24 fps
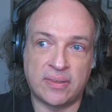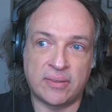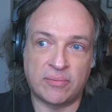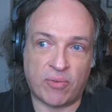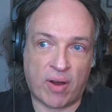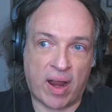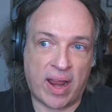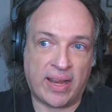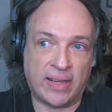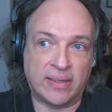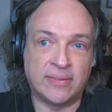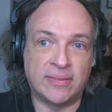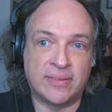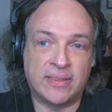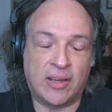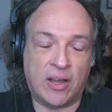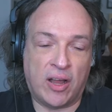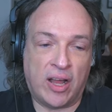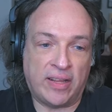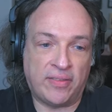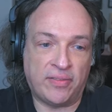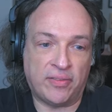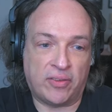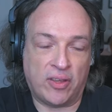Right.
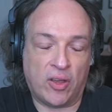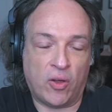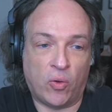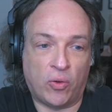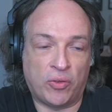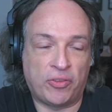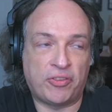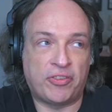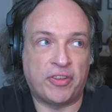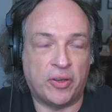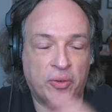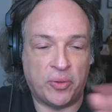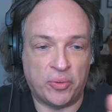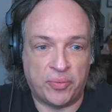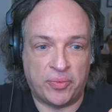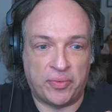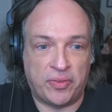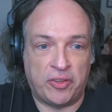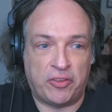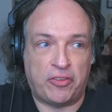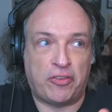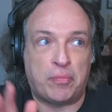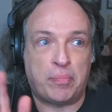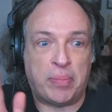And also
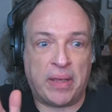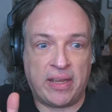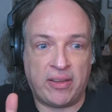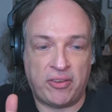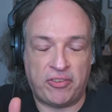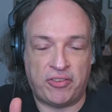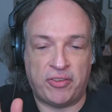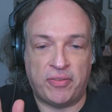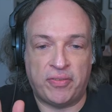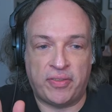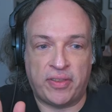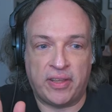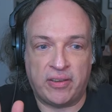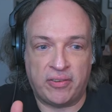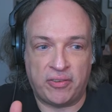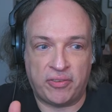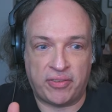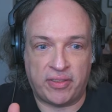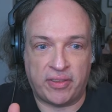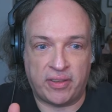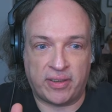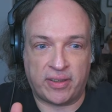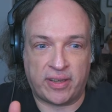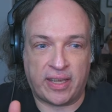the space of things
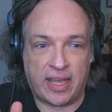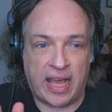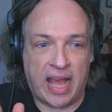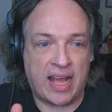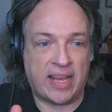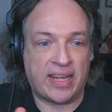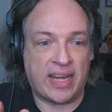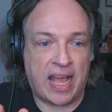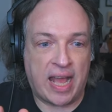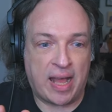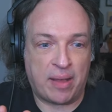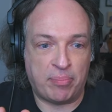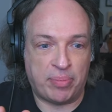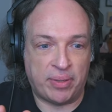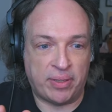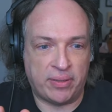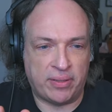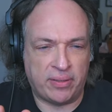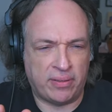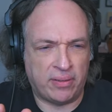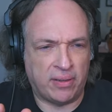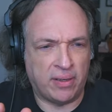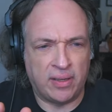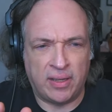that can
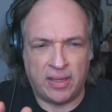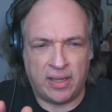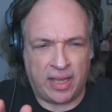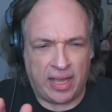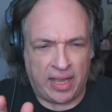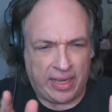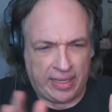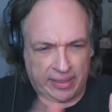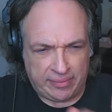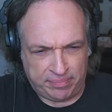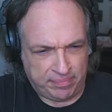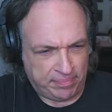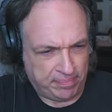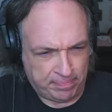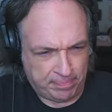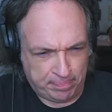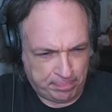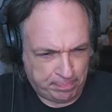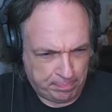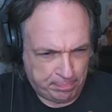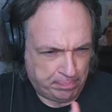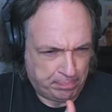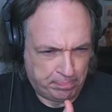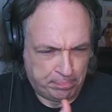happen and
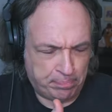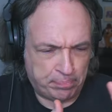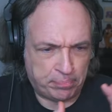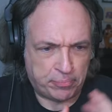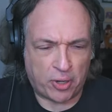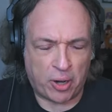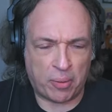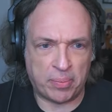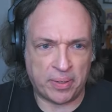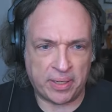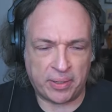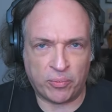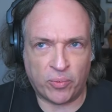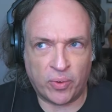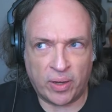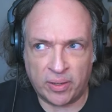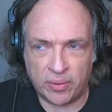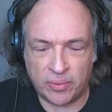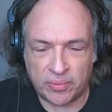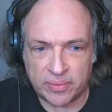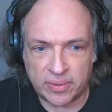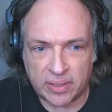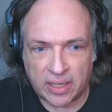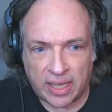probably
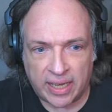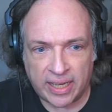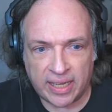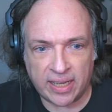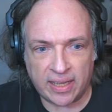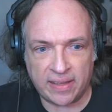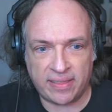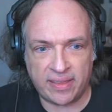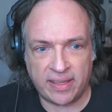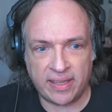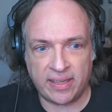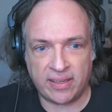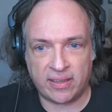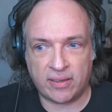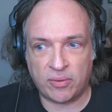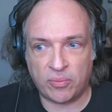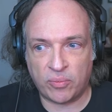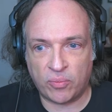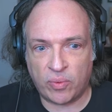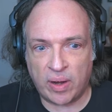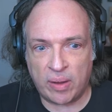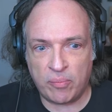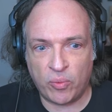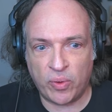won't. Like I think
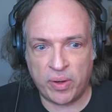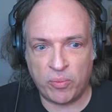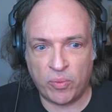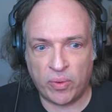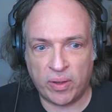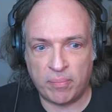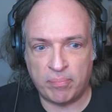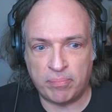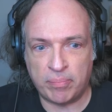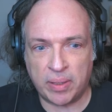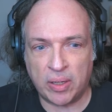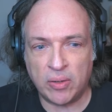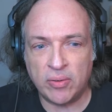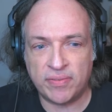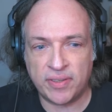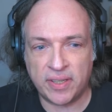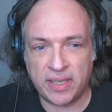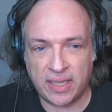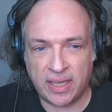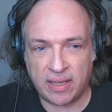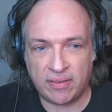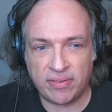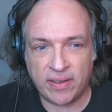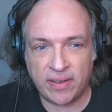when we were both at
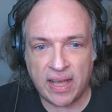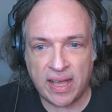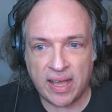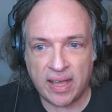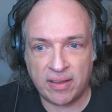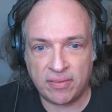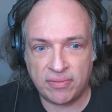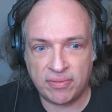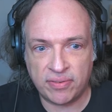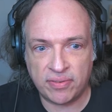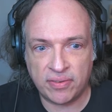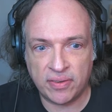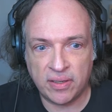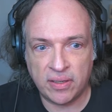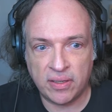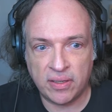EFF,